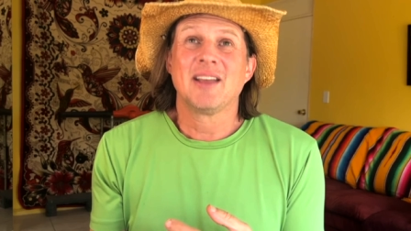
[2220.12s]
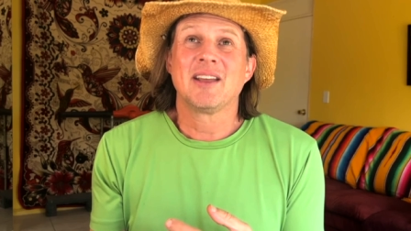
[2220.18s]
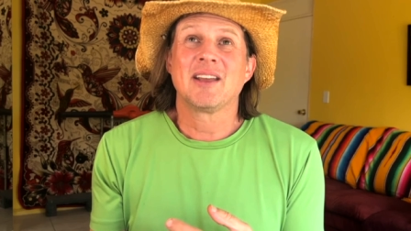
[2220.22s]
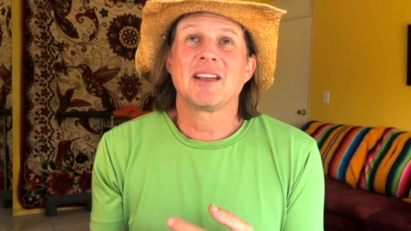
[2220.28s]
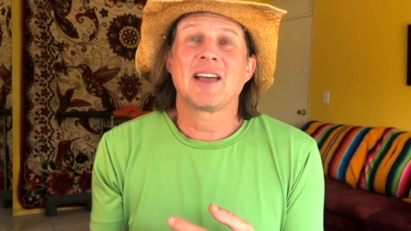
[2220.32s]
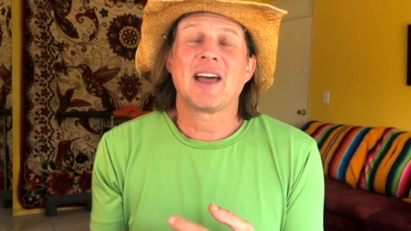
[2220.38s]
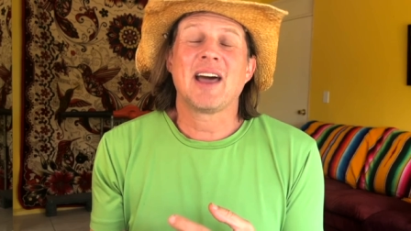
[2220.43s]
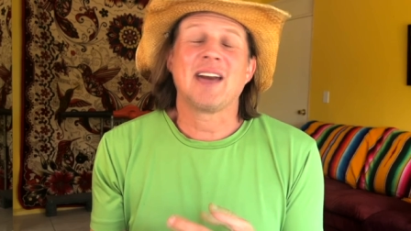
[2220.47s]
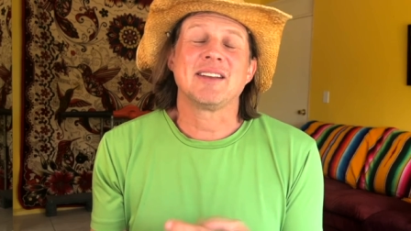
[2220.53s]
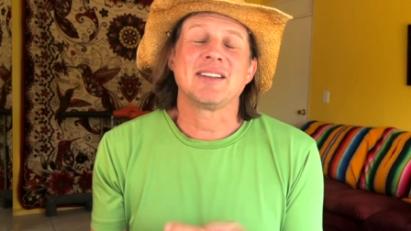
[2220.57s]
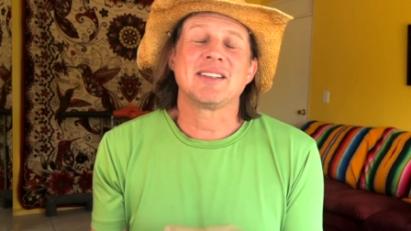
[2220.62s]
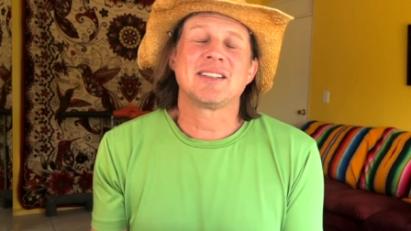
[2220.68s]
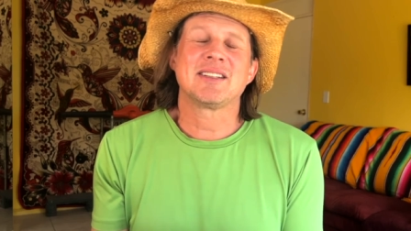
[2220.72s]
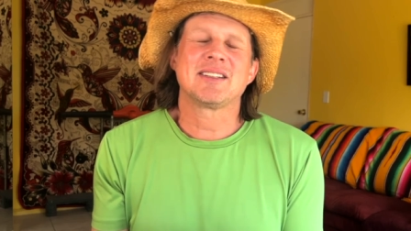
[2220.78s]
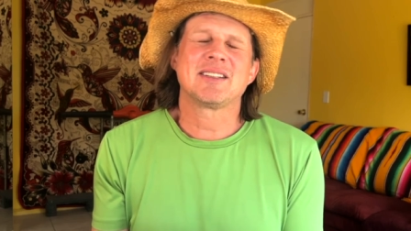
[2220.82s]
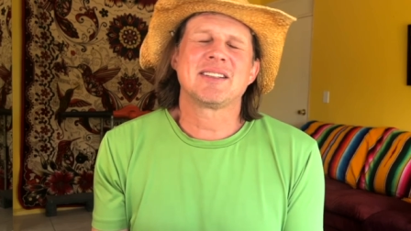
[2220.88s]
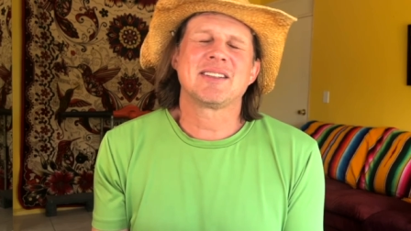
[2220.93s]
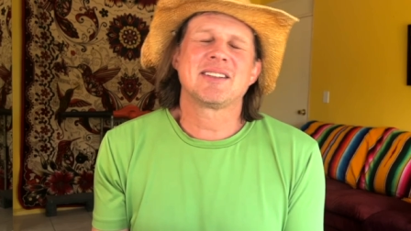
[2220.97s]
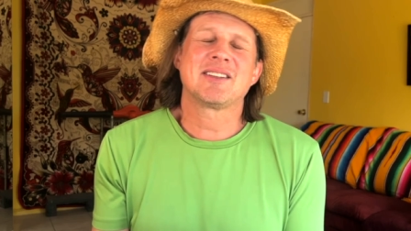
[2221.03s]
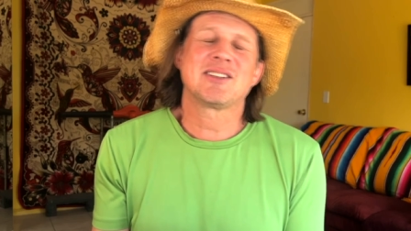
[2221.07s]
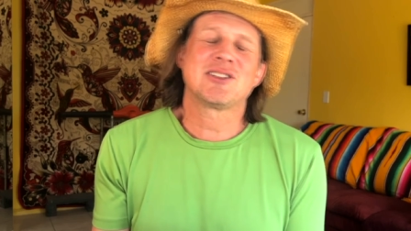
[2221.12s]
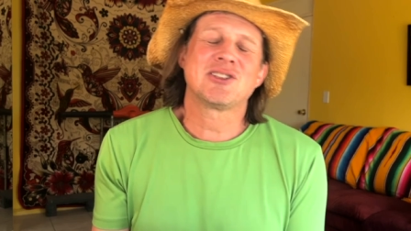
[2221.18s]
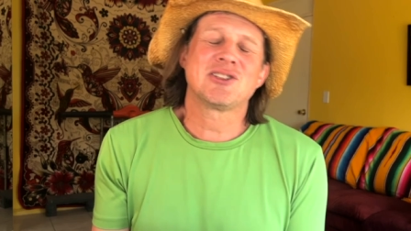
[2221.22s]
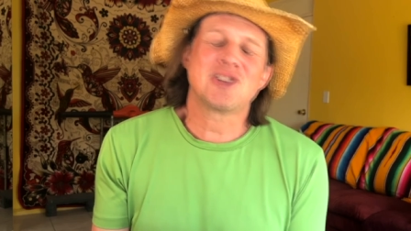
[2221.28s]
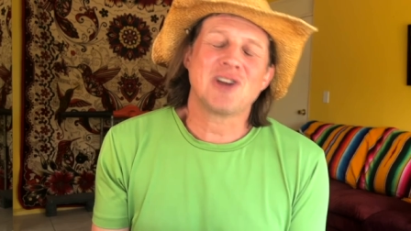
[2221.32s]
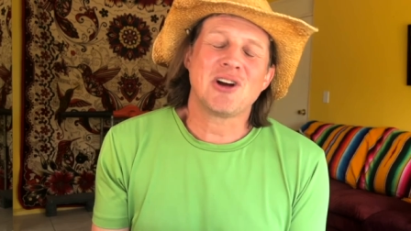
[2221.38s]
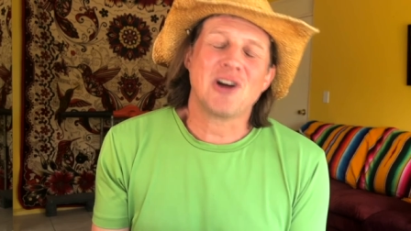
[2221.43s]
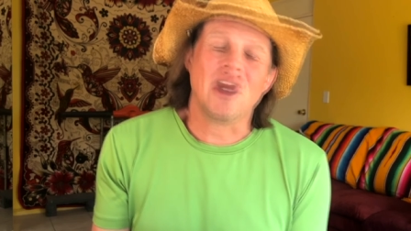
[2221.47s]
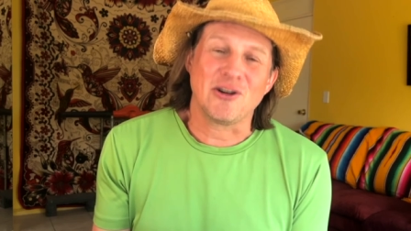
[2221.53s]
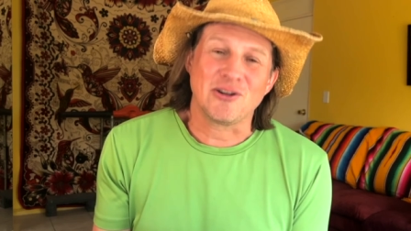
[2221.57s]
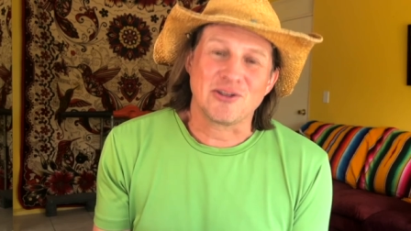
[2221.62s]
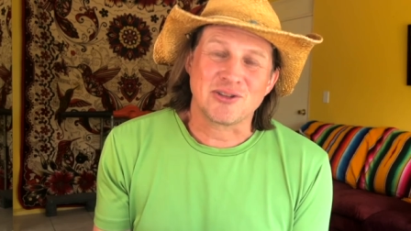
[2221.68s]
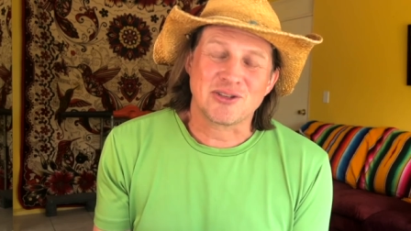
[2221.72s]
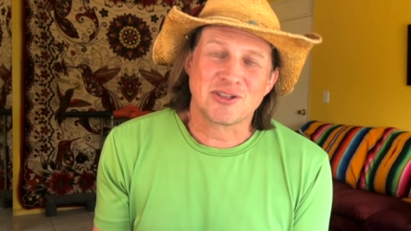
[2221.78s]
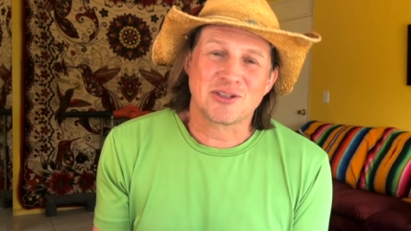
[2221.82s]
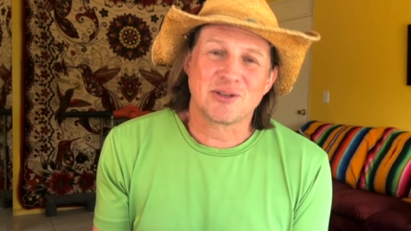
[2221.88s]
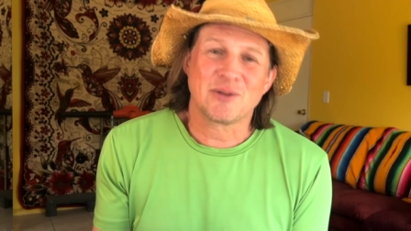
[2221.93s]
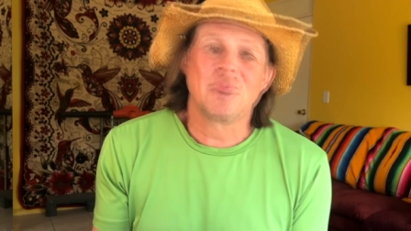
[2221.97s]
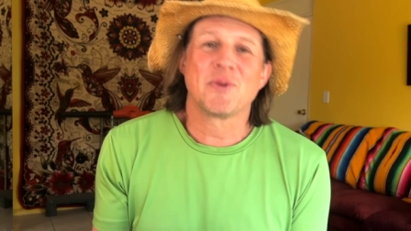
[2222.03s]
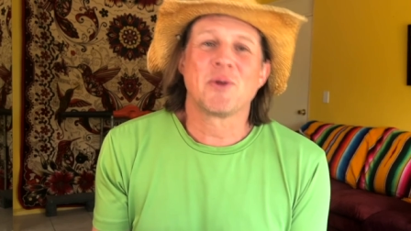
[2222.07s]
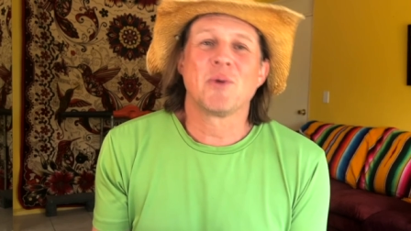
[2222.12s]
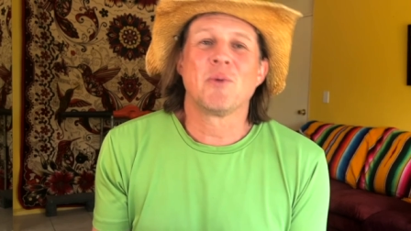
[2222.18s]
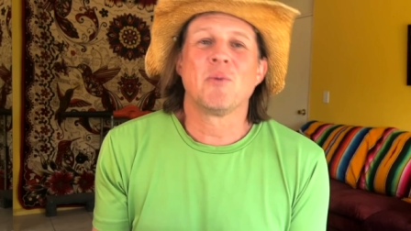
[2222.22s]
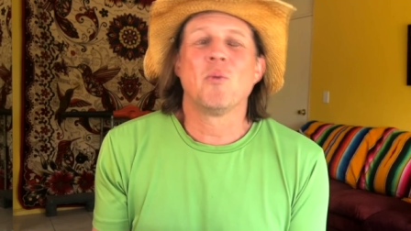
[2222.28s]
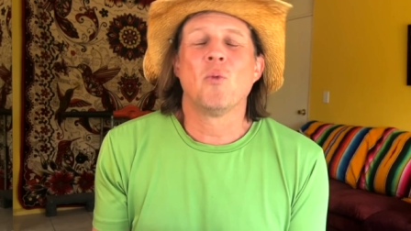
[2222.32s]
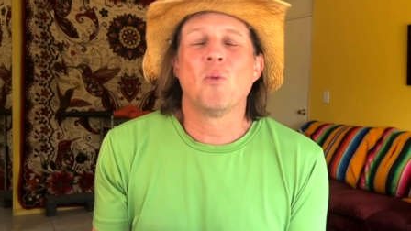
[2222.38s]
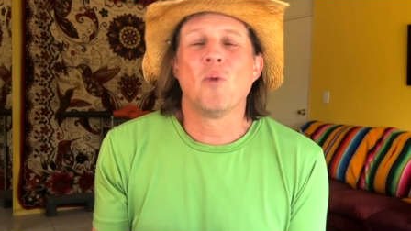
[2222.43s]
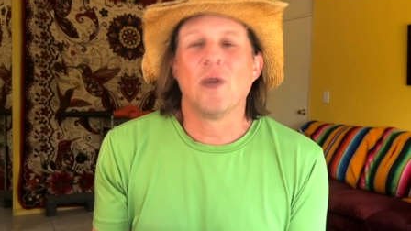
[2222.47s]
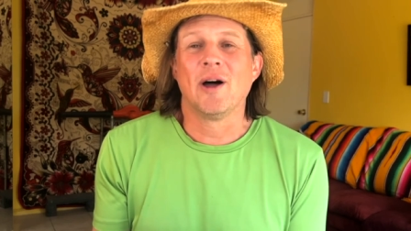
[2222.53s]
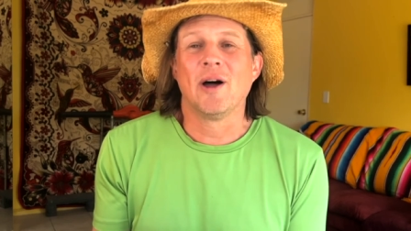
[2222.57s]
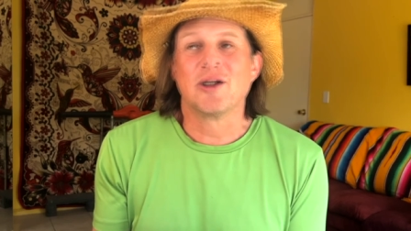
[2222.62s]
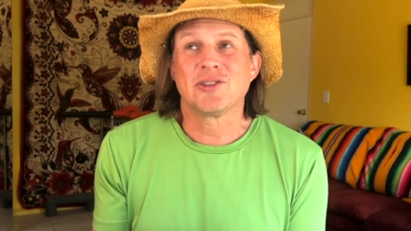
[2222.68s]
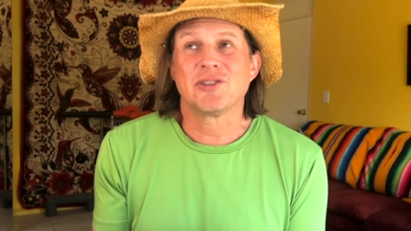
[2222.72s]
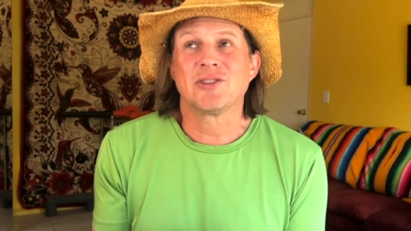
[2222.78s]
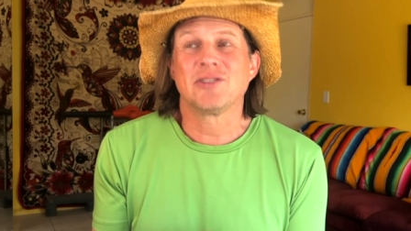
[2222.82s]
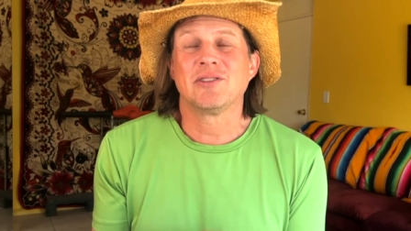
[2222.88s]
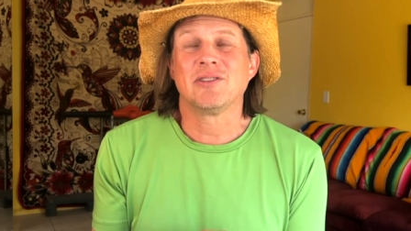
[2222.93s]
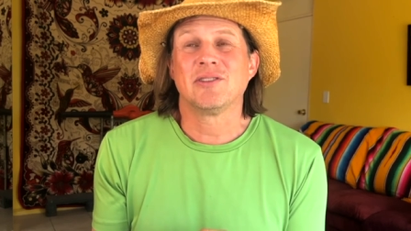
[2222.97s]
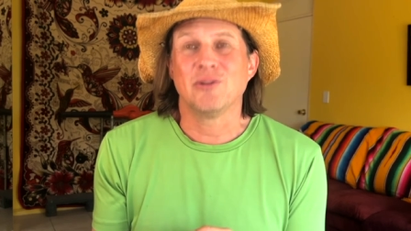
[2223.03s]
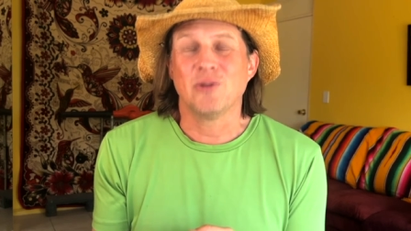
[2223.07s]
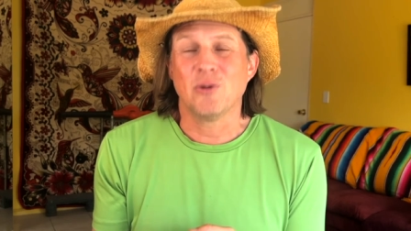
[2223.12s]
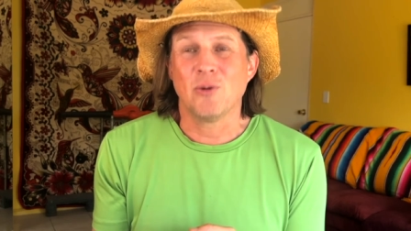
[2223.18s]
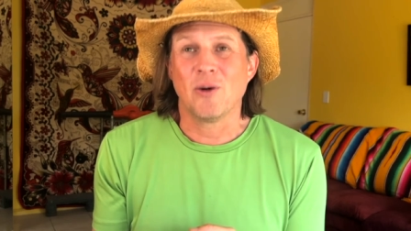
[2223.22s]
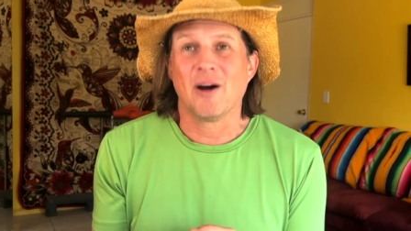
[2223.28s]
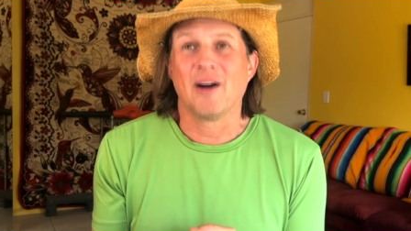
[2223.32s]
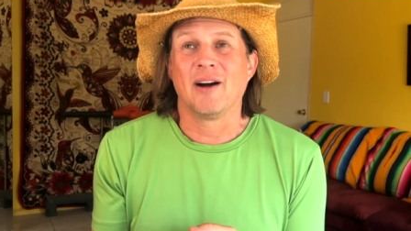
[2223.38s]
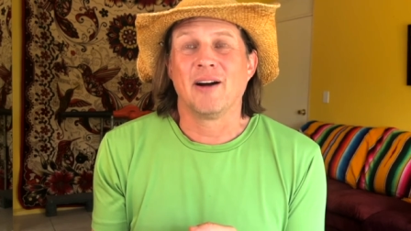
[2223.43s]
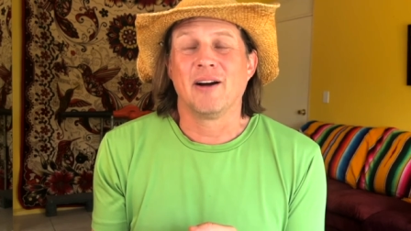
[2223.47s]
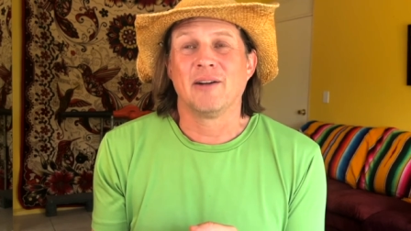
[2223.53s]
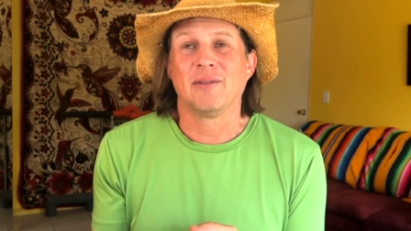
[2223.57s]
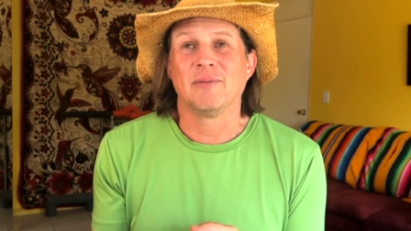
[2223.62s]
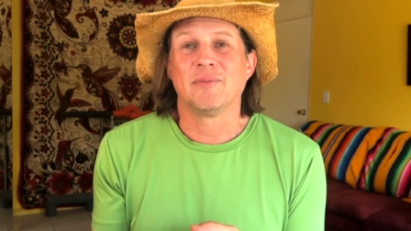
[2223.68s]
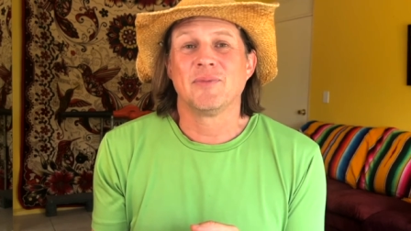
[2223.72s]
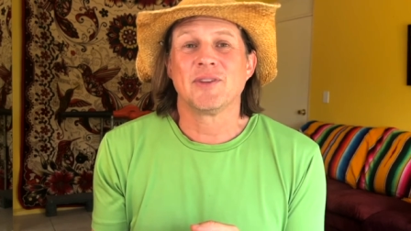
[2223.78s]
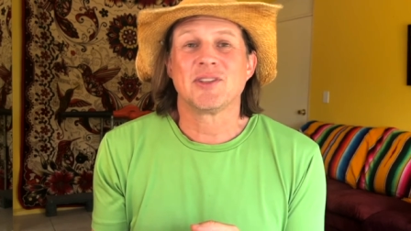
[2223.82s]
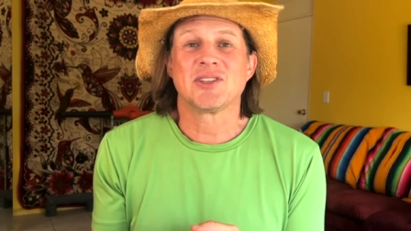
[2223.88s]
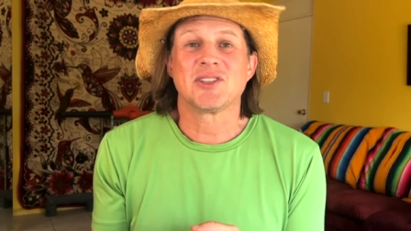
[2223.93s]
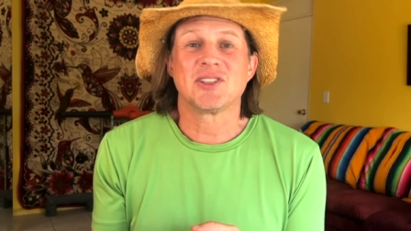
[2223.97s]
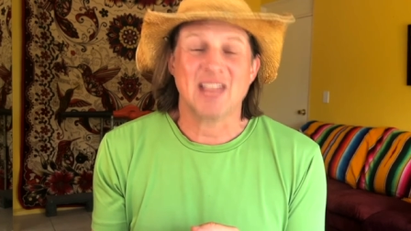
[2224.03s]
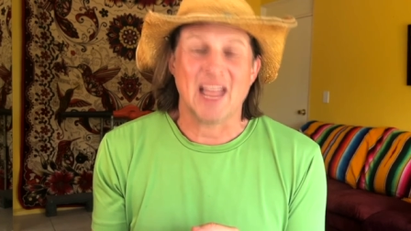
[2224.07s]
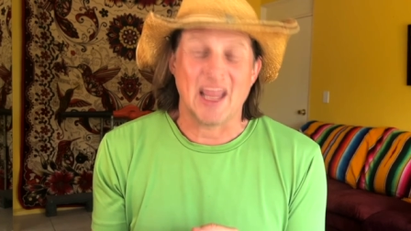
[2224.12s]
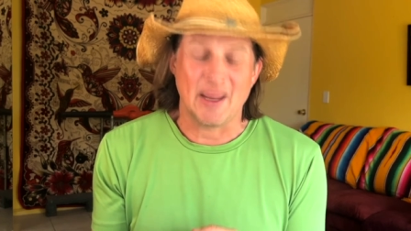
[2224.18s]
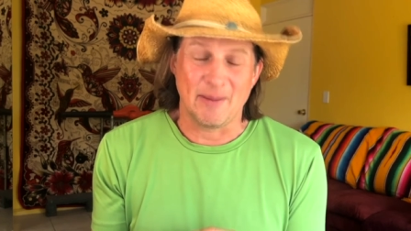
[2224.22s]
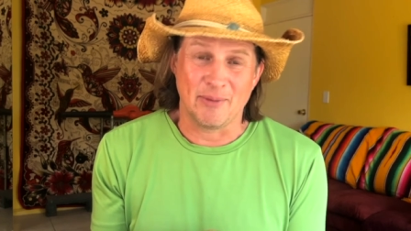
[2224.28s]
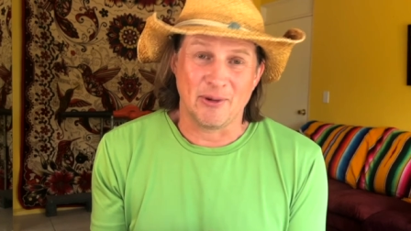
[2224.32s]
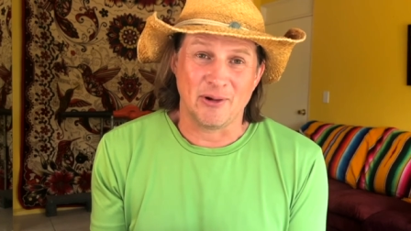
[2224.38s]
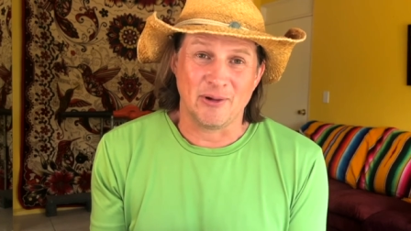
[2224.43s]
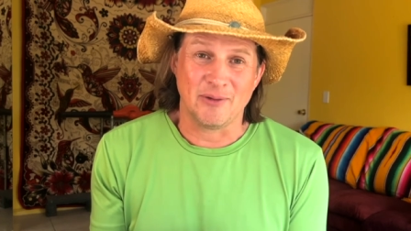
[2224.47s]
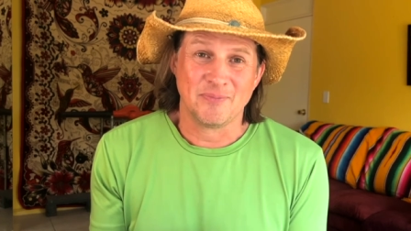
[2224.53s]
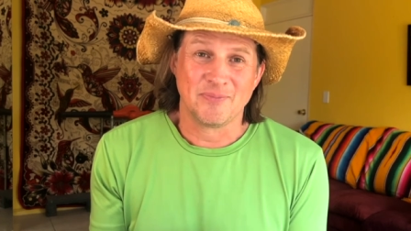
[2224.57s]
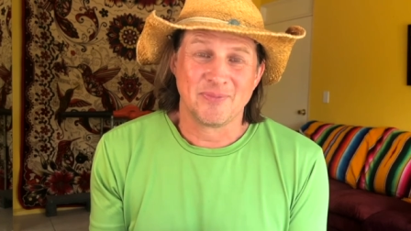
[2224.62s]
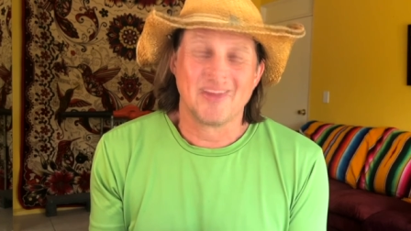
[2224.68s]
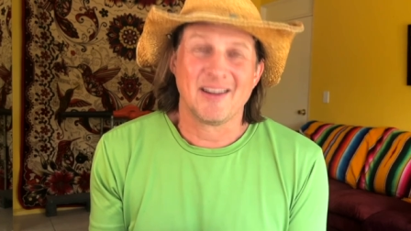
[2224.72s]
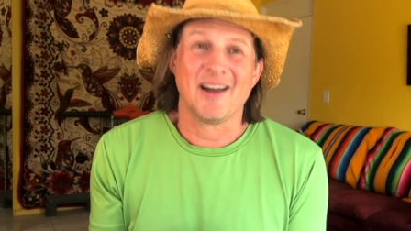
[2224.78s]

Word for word: kind of starts once you are stable.